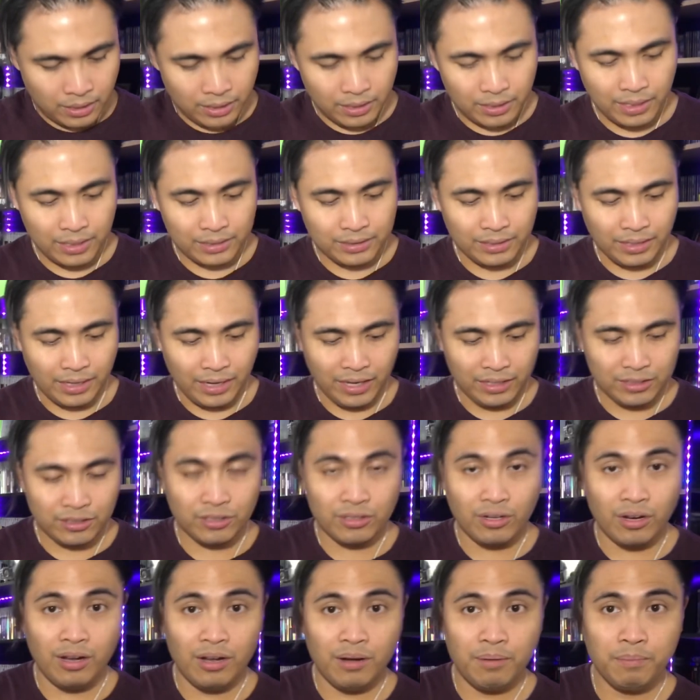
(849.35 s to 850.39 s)
Next,
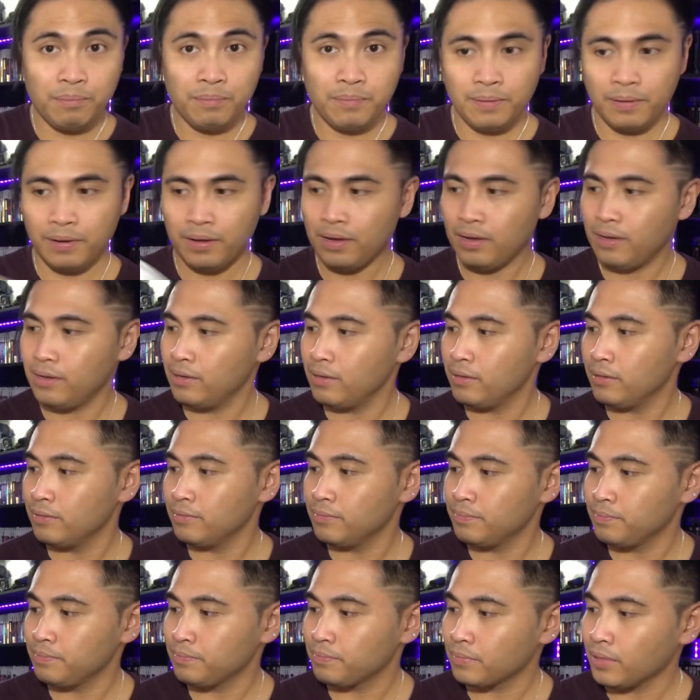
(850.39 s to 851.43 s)
XCOM
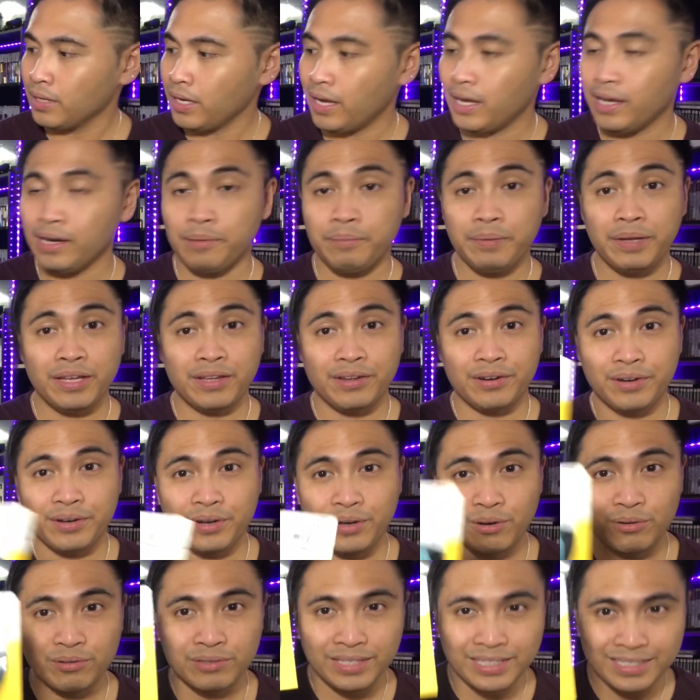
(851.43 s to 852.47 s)
Enemy
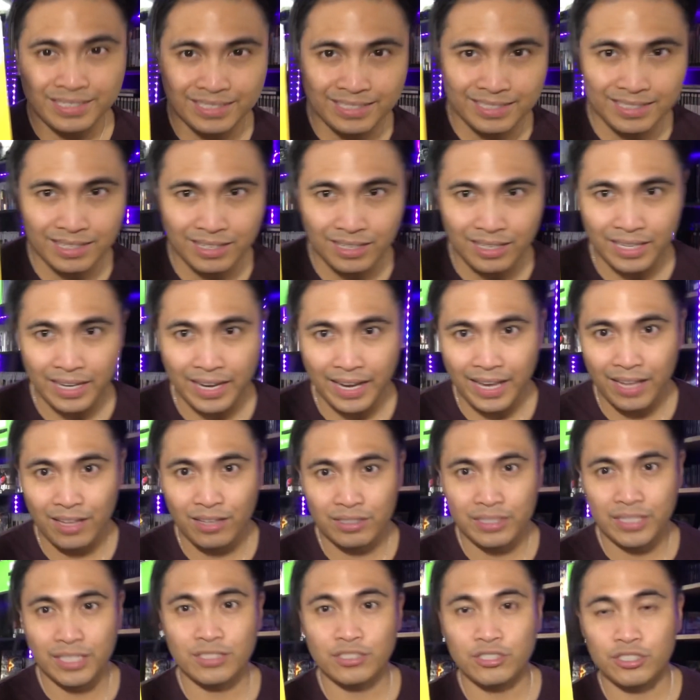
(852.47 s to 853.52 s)
Unknown. This is the
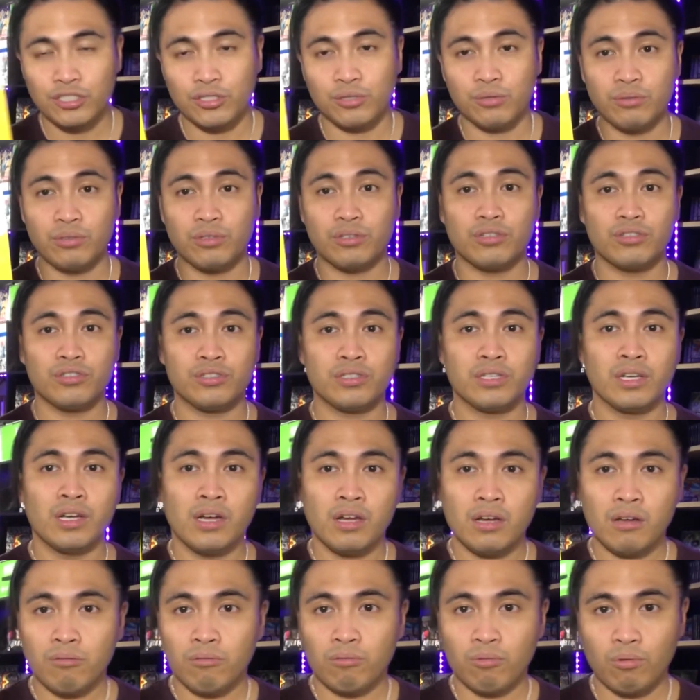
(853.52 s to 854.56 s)
alien shooters
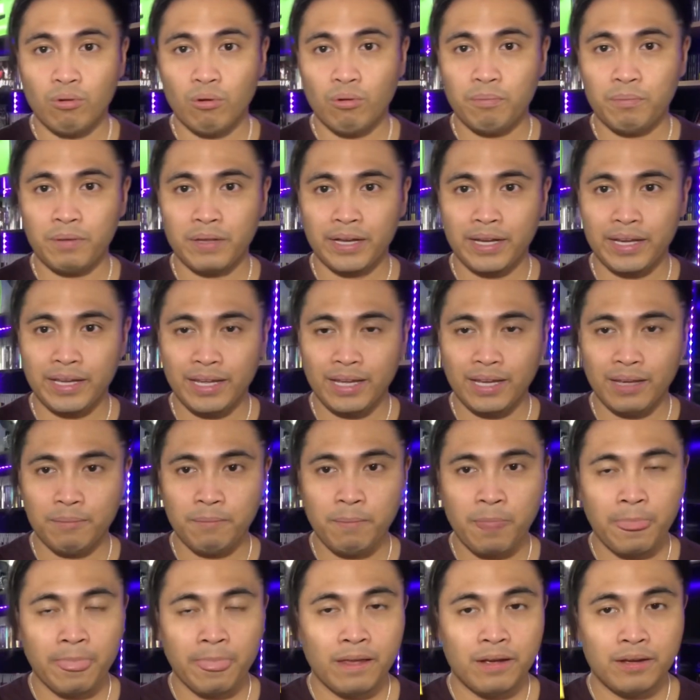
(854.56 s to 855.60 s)
role-playing game.
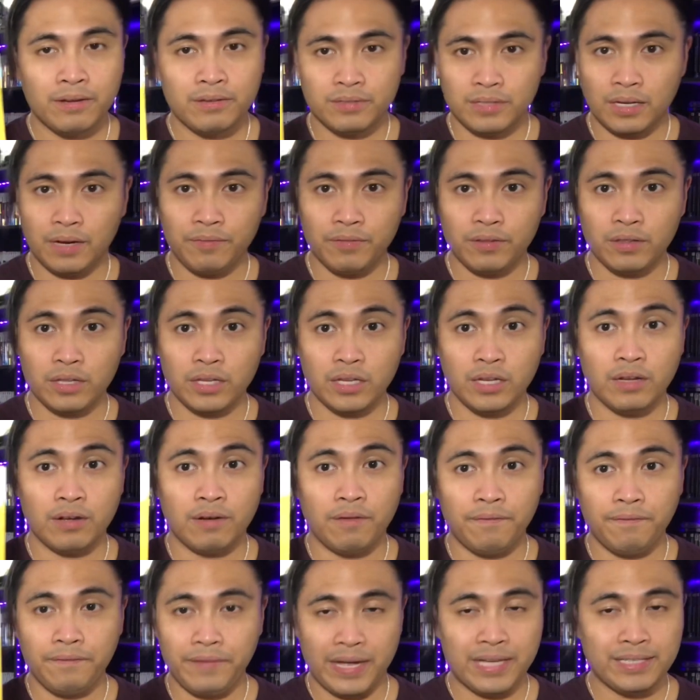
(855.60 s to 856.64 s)
Definitely a
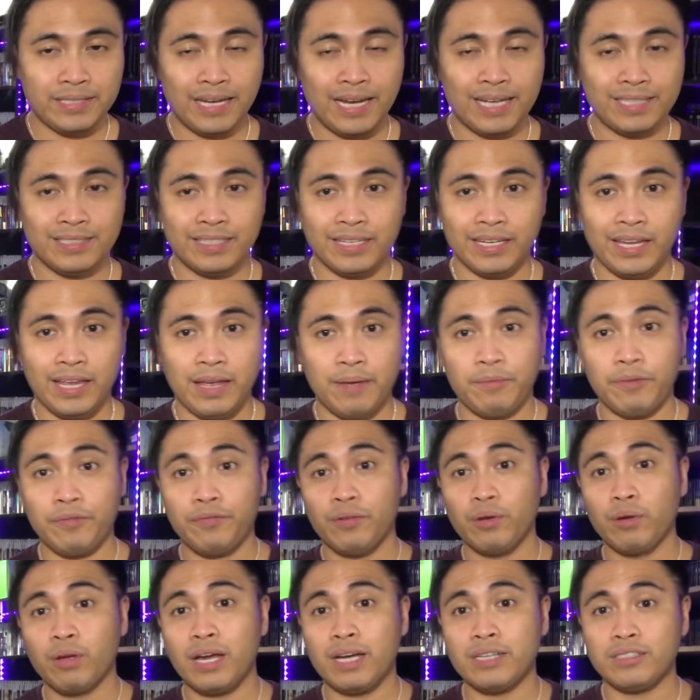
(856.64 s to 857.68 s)
fantastic game if
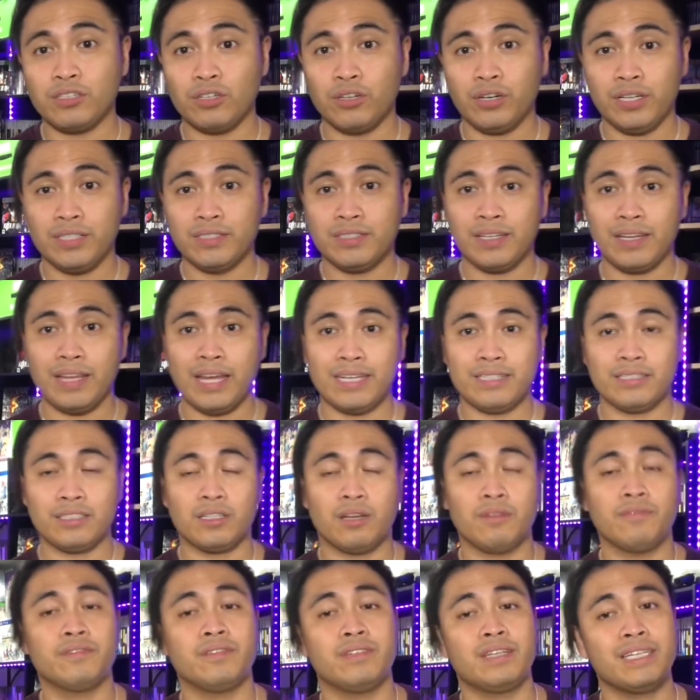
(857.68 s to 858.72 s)
you guys are into that
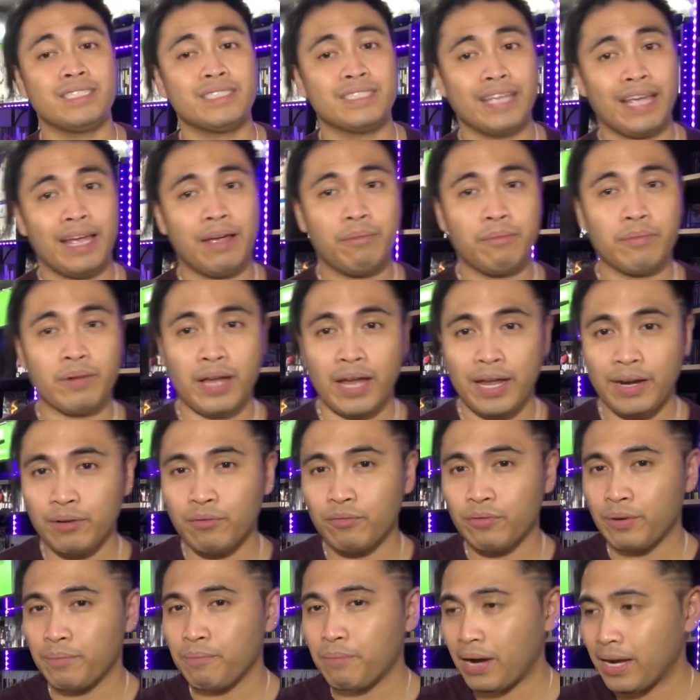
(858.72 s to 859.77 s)
stuff. This game kind of
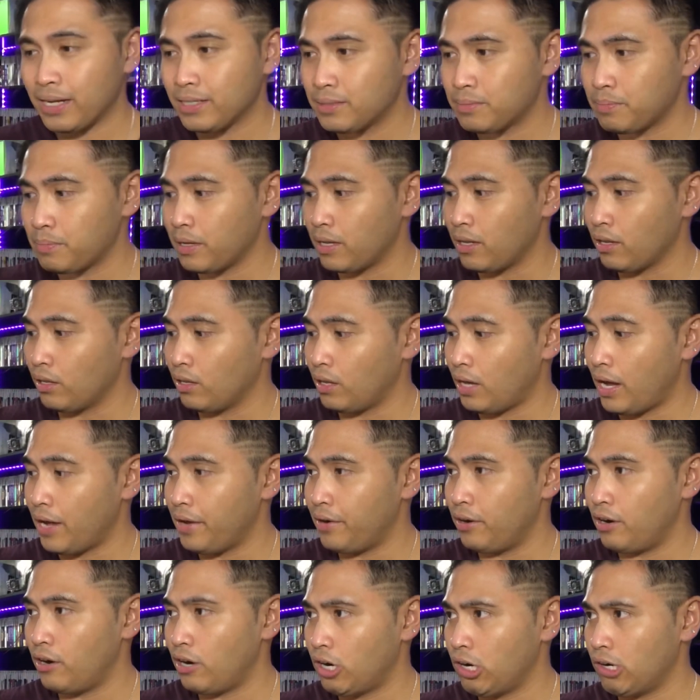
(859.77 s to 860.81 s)
reminds me a lot
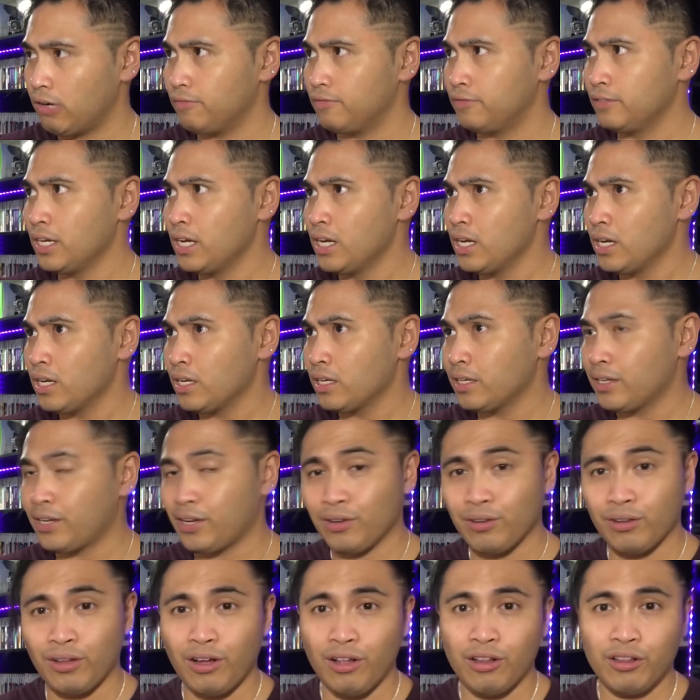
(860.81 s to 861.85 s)
of
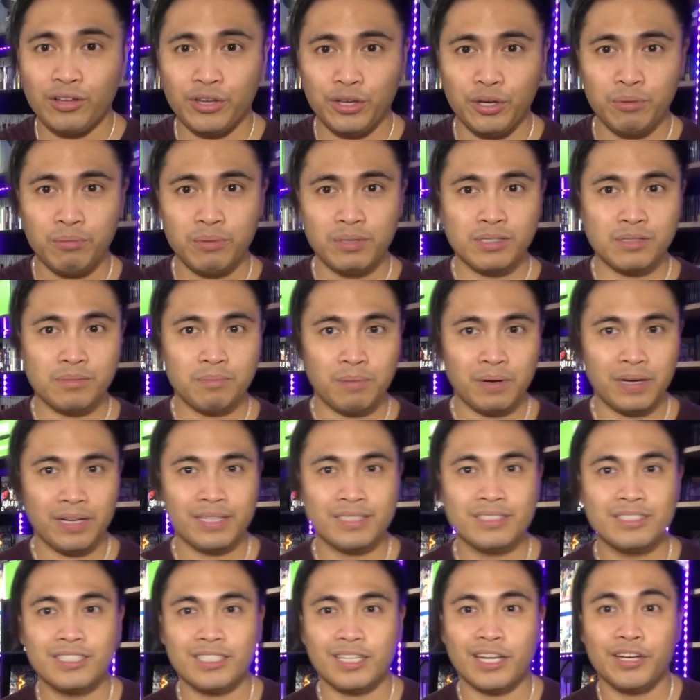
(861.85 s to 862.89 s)
Kill All Humans, but
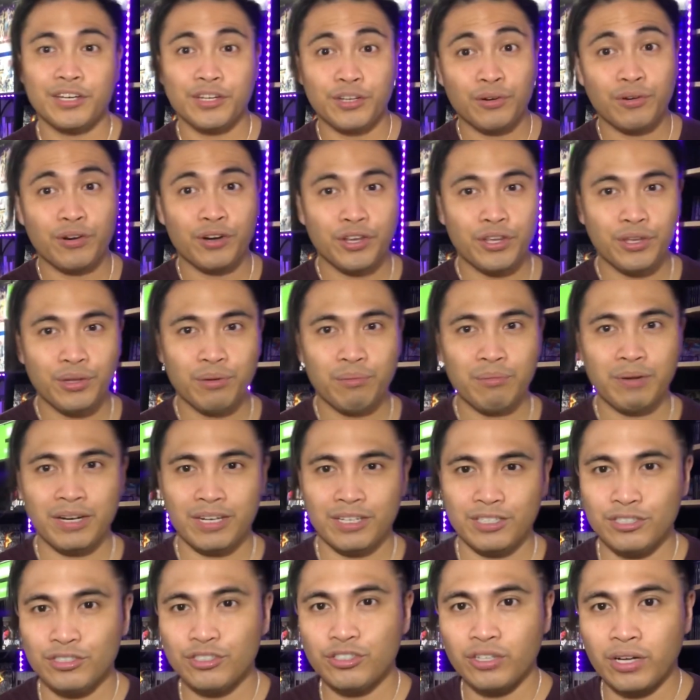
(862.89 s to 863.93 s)
instead you're a human
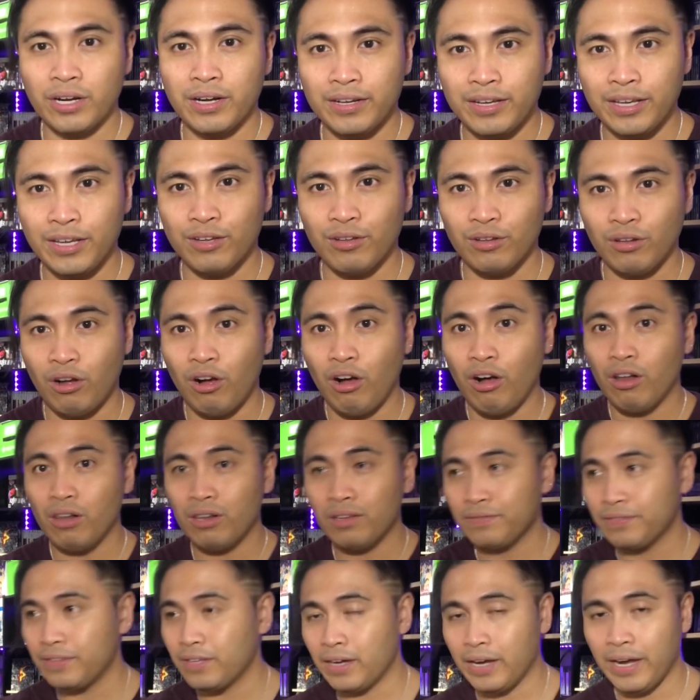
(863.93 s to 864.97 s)
and you're trying to kill all
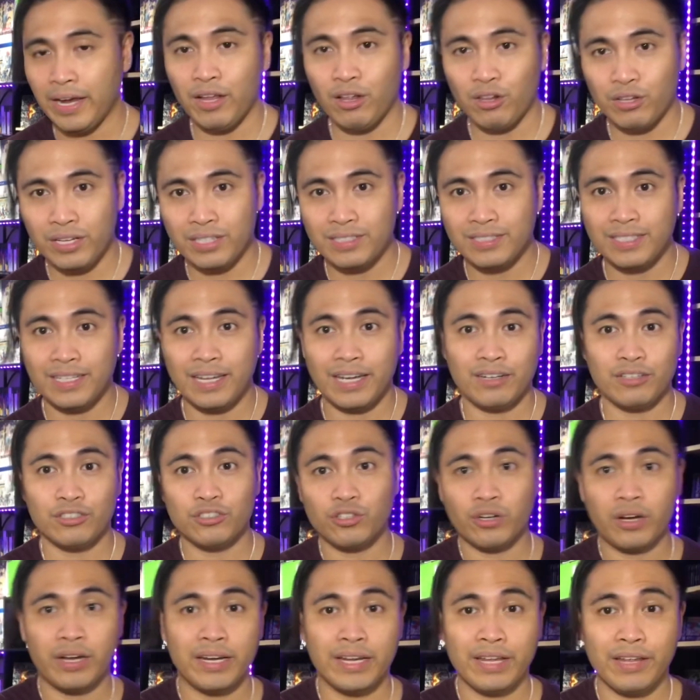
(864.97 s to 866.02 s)
of the aliens that are
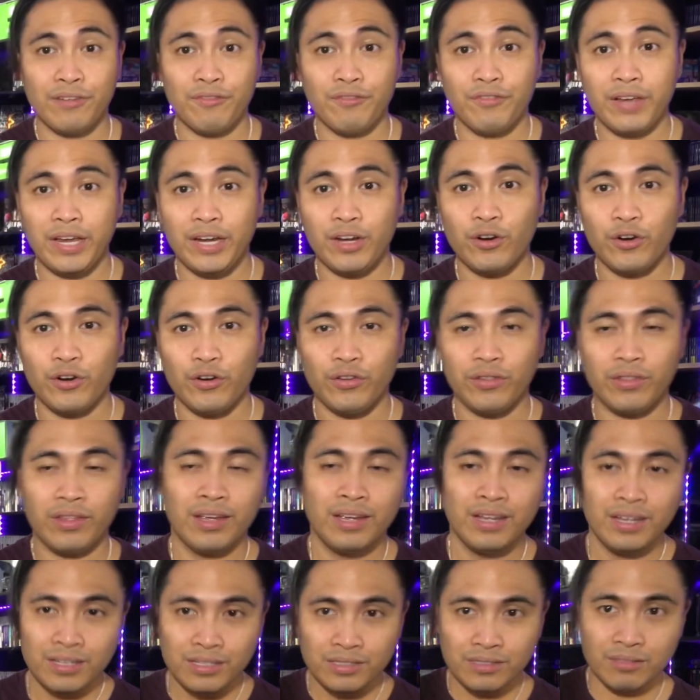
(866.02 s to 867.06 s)
trying to invade Earth.
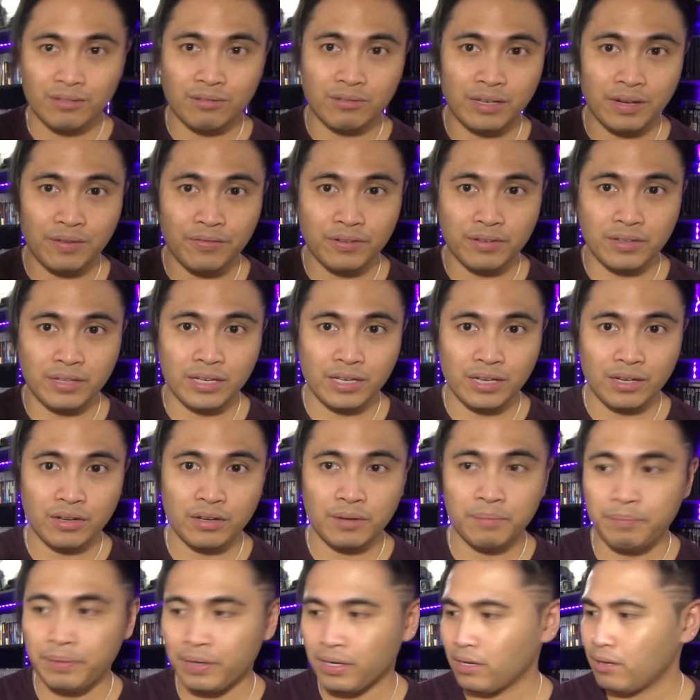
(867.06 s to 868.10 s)
So definitely a
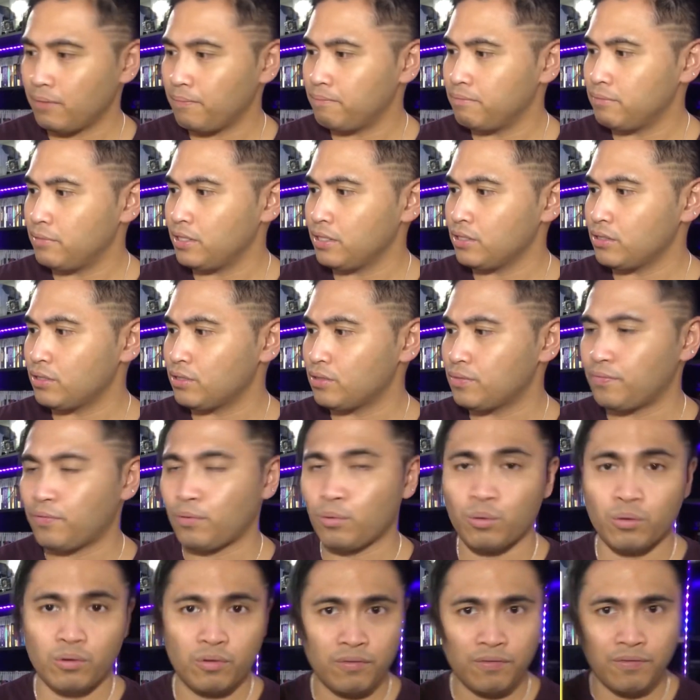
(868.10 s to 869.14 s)
good pickup. This is
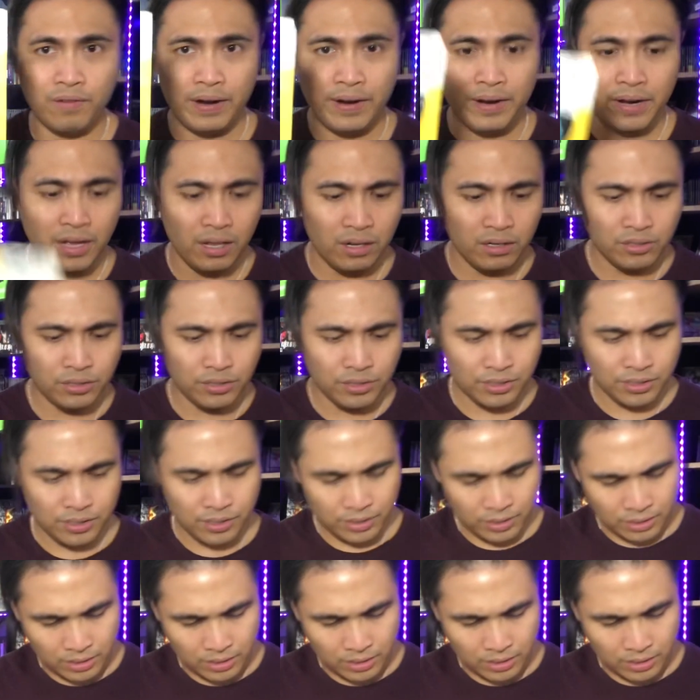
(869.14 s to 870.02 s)
for $5.